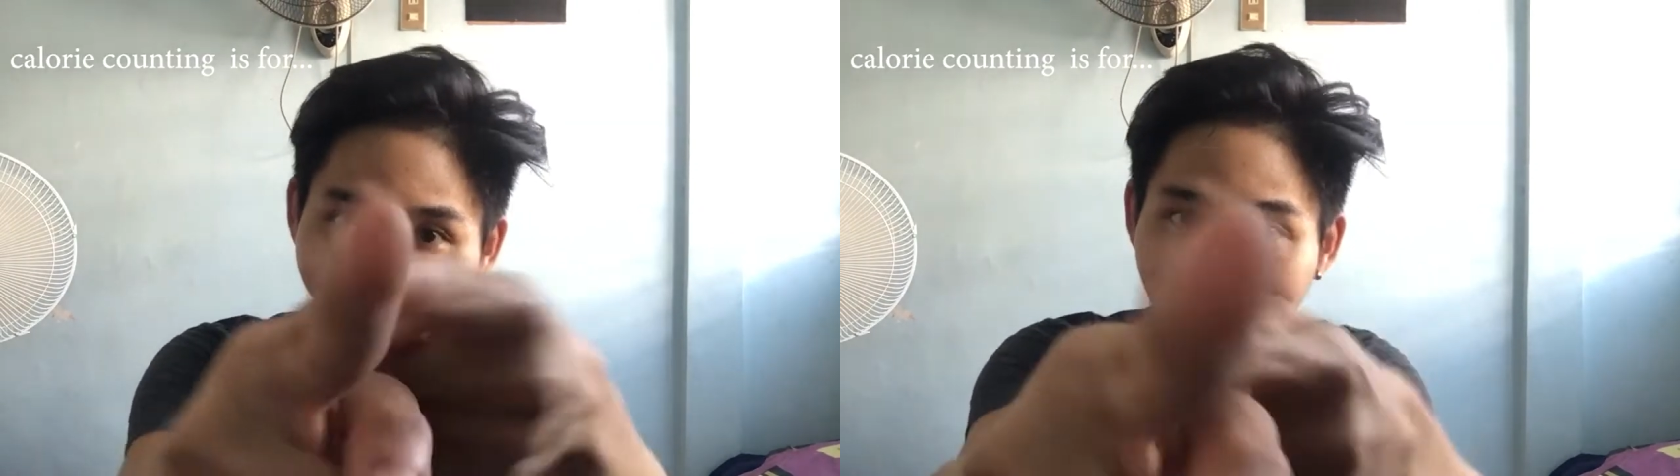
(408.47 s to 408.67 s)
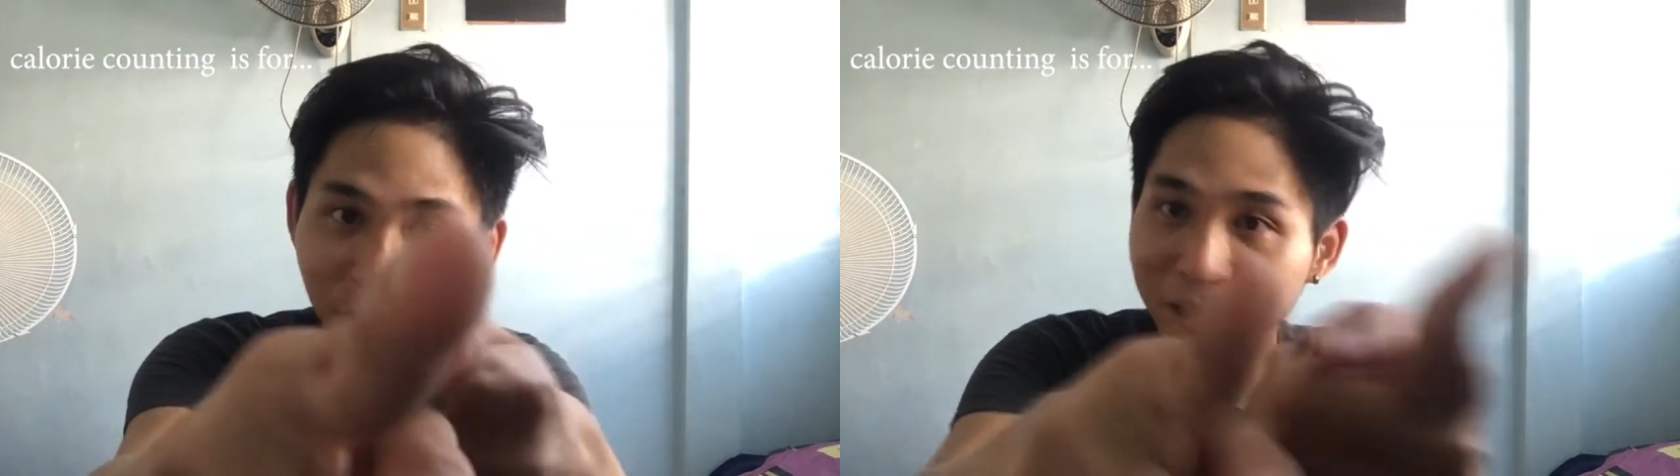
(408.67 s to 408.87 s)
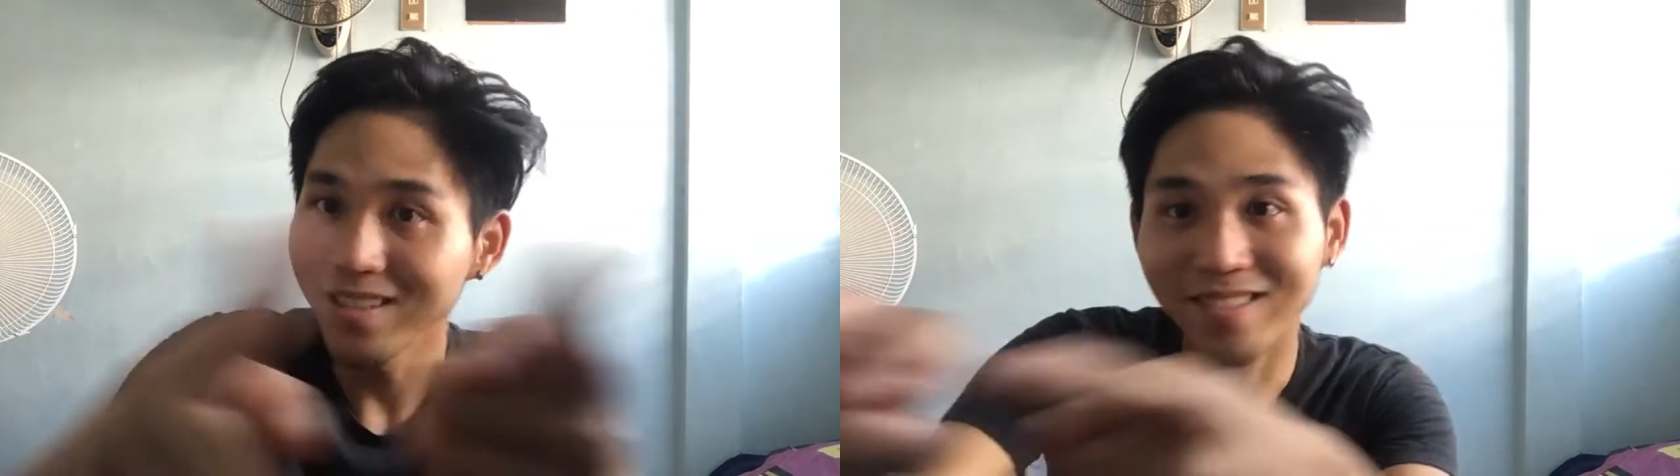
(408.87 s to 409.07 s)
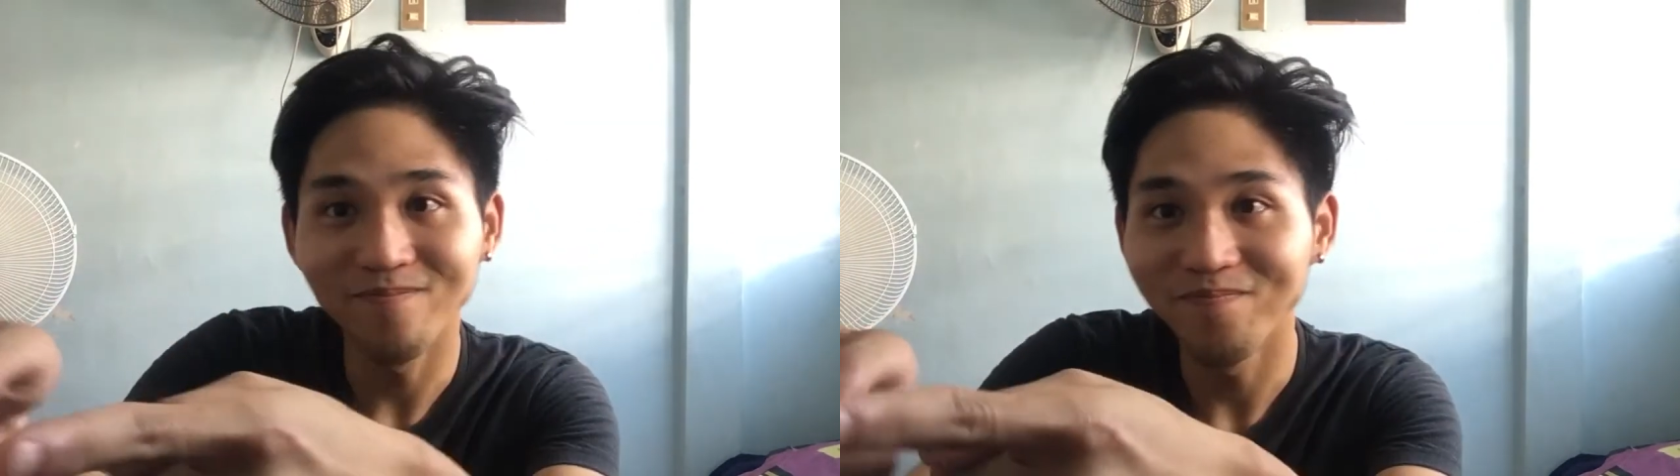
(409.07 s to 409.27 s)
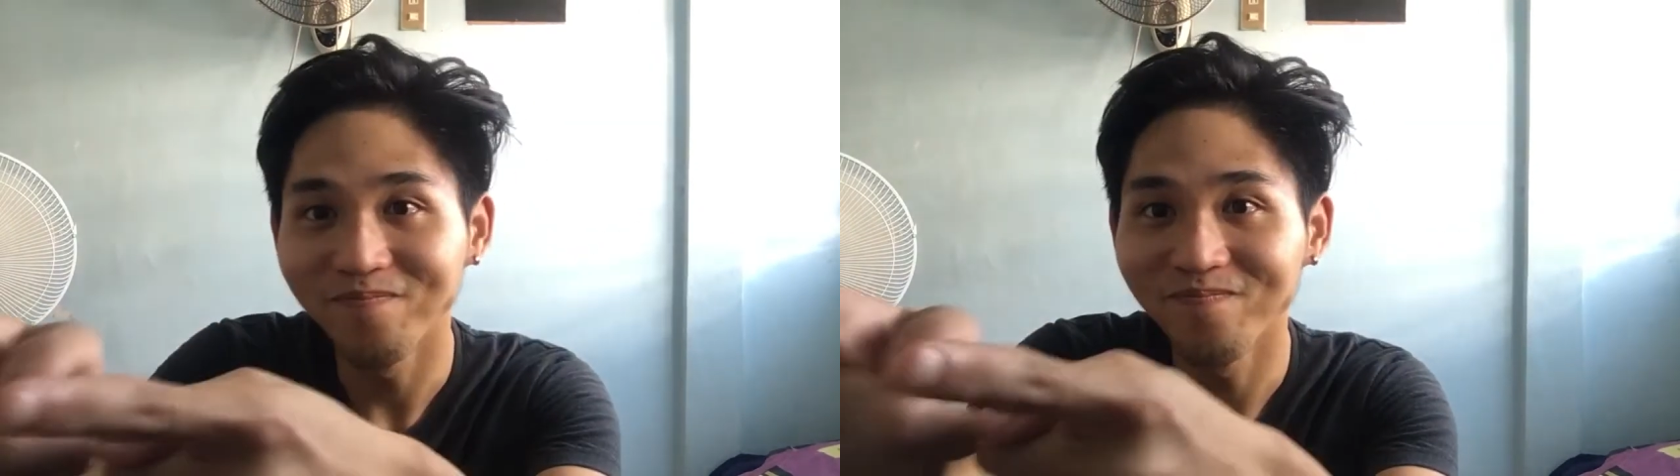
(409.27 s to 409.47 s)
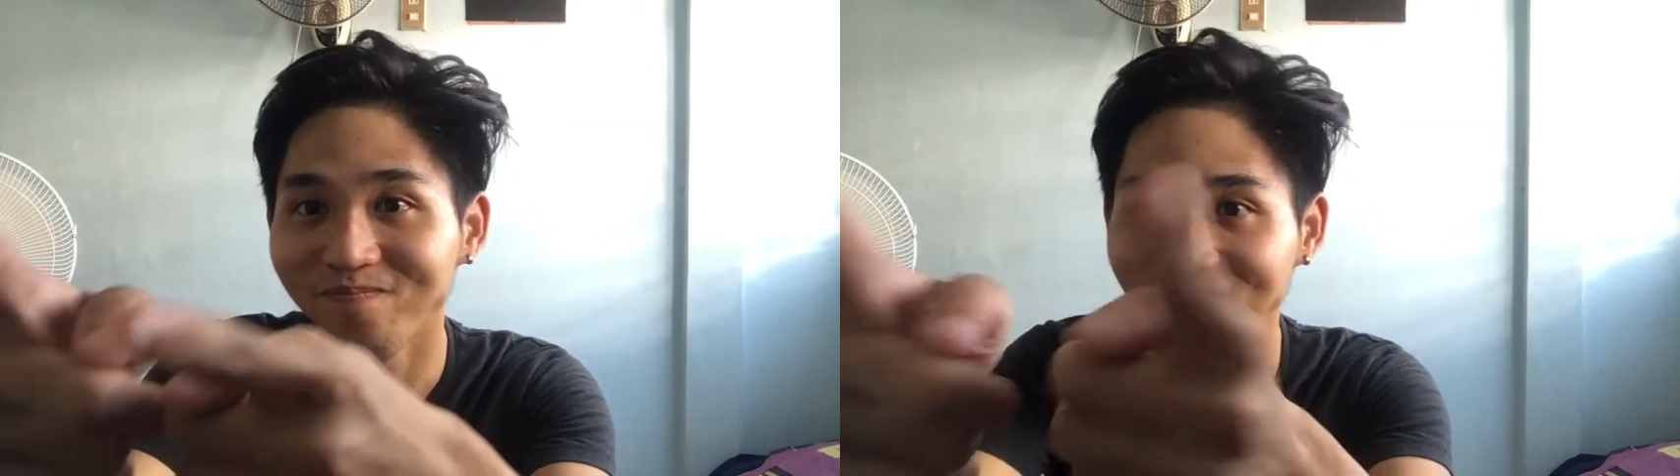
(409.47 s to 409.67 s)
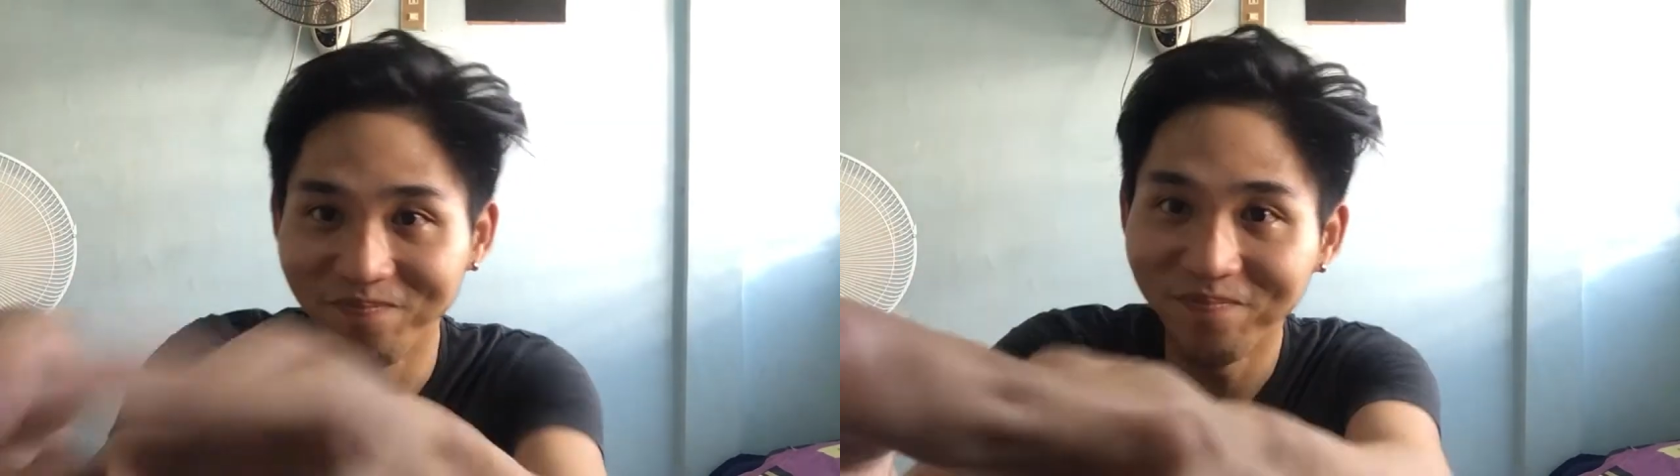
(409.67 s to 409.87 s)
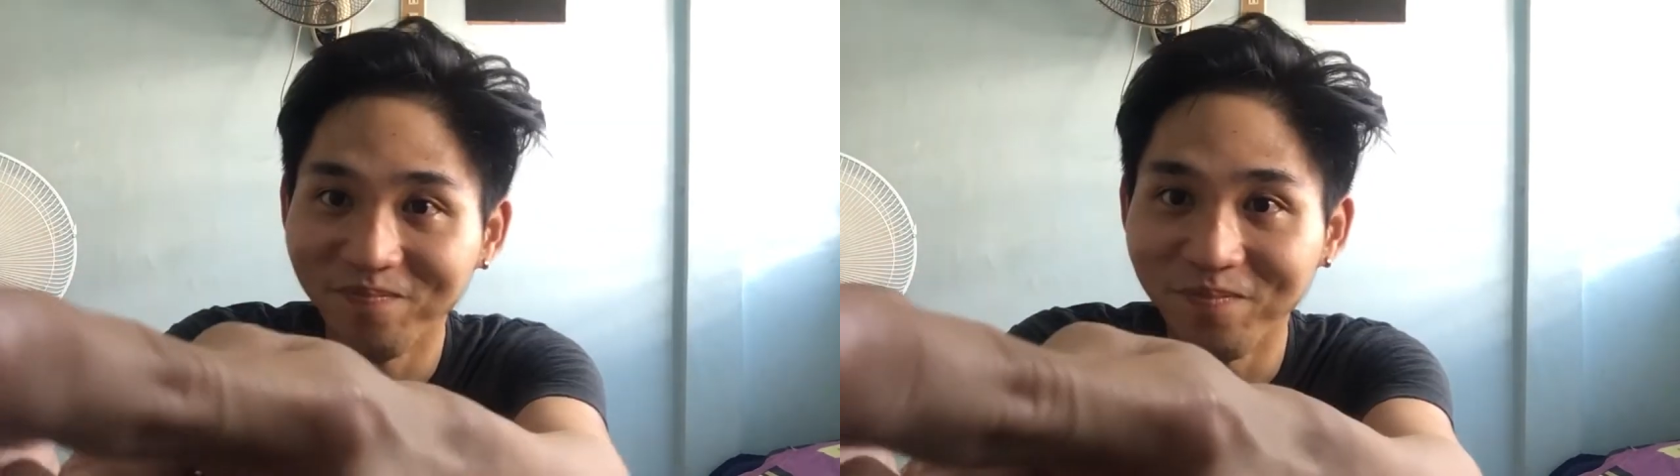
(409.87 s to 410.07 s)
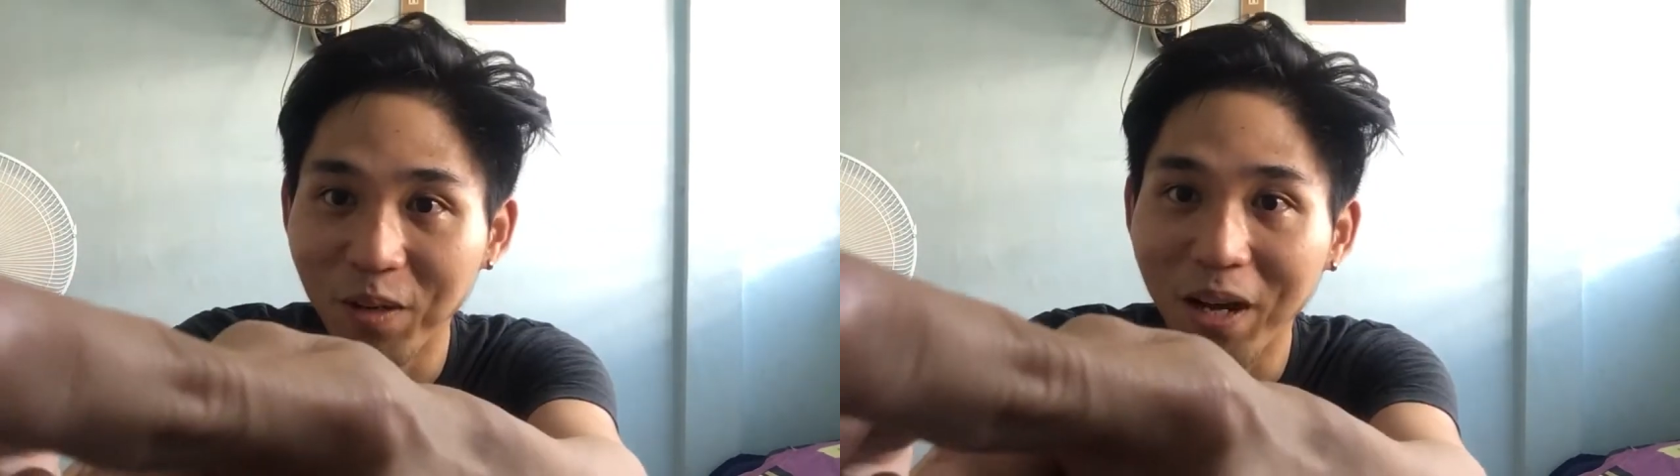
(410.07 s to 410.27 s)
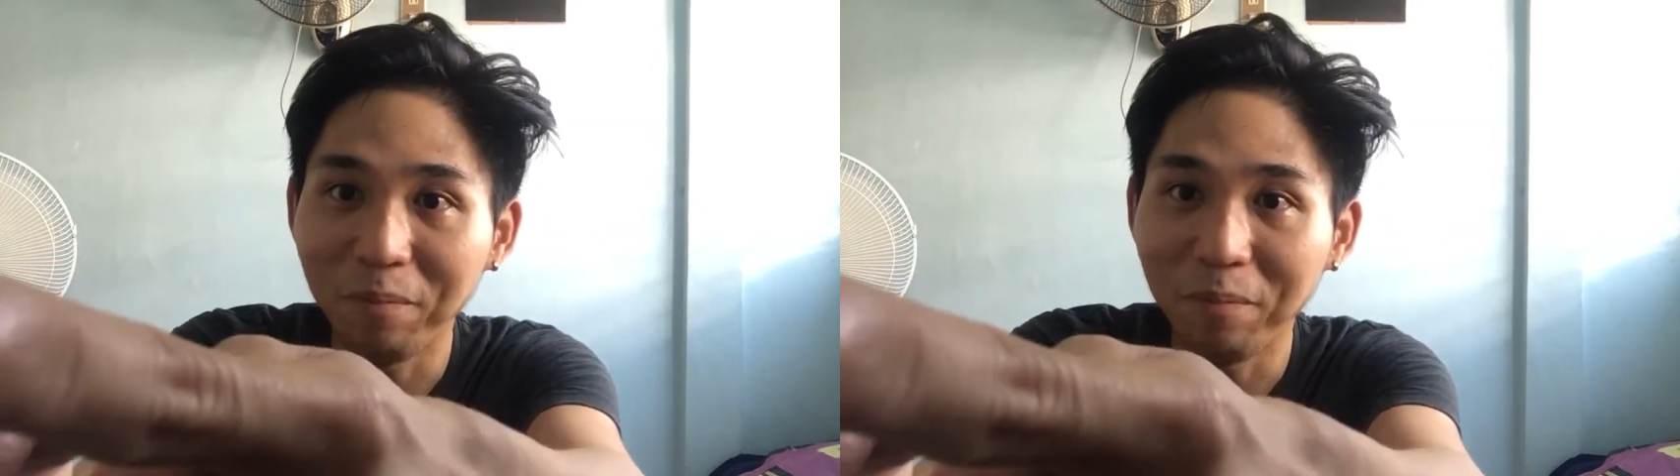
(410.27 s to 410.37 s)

I always look